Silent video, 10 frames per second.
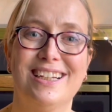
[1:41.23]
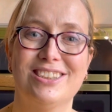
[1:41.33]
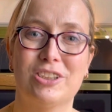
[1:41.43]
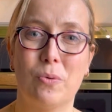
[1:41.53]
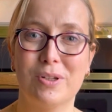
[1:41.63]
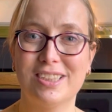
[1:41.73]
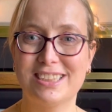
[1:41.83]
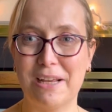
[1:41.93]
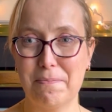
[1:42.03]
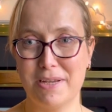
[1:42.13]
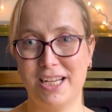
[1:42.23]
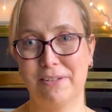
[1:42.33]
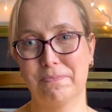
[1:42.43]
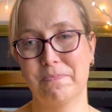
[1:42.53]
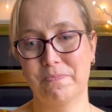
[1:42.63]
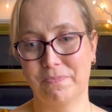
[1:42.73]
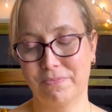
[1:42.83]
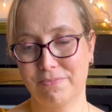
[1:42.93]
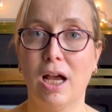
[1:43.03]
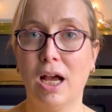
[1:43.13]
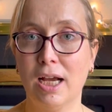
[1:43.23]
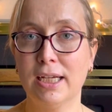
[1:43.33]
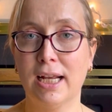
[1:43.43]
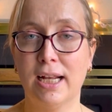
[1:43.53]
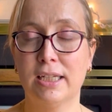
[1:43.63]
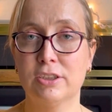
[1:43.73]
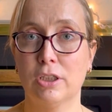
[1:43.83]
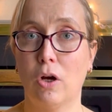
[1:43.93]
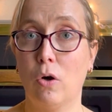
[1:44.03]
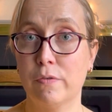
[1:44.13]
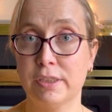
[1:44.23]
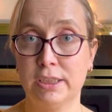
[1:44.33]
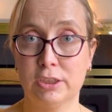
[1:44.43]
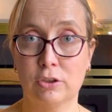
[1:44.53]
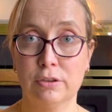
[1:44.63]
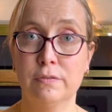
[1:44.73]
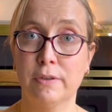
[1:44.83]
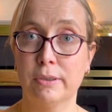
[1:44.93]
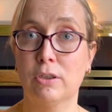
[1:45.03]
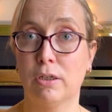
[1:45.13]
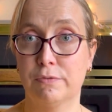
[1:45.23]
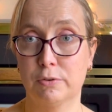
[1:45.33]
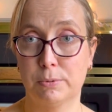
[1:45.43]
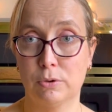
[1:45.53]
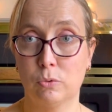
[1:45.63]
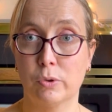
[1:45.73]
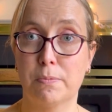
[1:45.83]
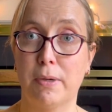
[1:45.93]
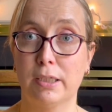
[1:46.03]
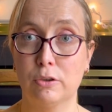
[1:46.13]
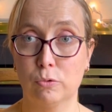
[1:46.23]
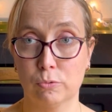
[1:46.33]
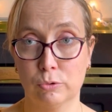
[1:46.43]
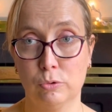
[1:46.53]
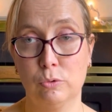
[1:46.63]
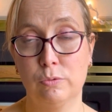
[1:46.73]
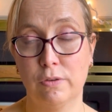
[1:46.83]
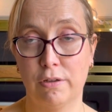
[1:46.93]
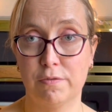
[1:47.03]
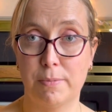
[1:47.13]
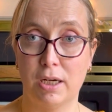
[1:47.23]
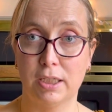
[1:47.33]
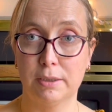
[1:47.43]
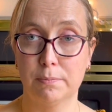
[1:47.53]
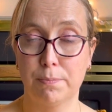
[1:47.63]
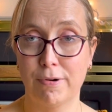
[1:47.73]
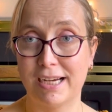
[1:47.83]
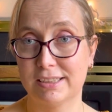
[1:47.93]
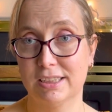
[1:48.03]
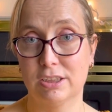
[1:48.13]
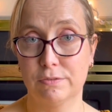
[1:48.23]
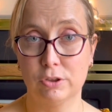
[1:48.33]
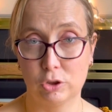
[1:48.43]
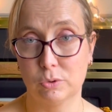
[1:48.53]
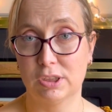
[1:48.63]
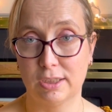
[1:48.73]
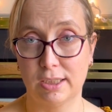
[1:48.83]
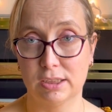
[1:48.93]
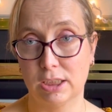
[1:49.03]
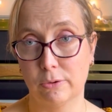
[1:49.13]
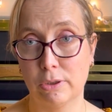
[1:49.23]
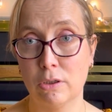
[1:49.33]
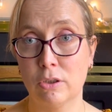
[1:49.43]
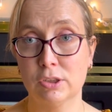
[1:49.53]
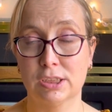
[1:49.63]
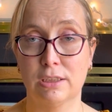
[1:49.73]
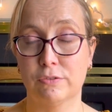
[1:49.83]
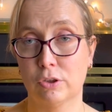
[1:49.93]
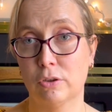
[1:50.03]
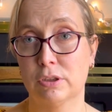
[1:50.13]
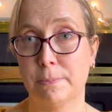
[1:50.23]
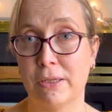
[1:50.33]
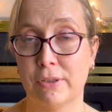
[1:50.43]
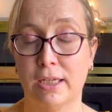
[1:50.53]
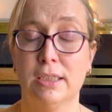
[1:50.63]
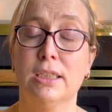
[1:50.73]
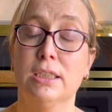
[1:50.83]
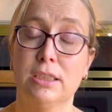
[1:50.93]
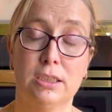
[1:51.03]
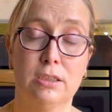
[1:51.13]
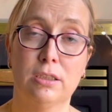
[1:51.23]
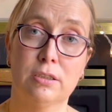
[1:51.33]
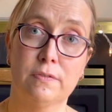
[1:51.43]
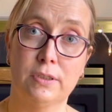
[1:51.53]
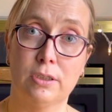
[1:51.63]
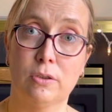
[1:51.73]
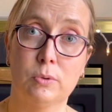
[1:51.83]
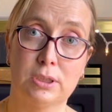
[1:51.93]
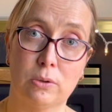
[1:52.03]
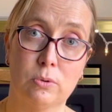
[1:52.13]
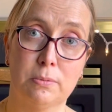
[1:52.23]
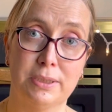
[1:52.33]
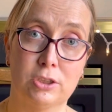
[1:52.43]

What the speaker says: So what does that mean? I had over the years gotten very comfortable with my groove of my practice of the Jewish dietary laws. And I've talked about that in another video, which I will make